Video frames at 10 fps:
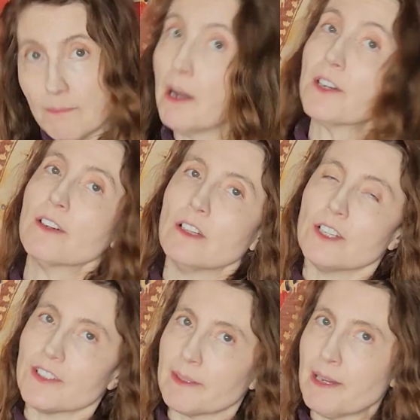modern
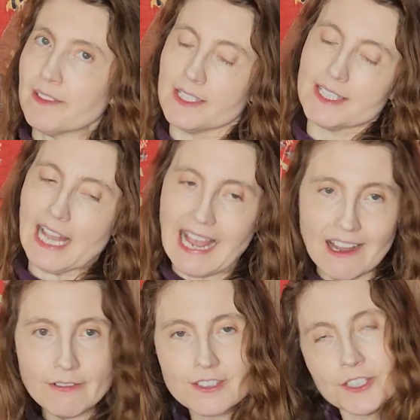laundering methods
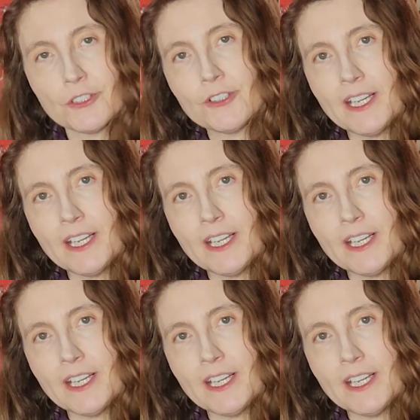after you create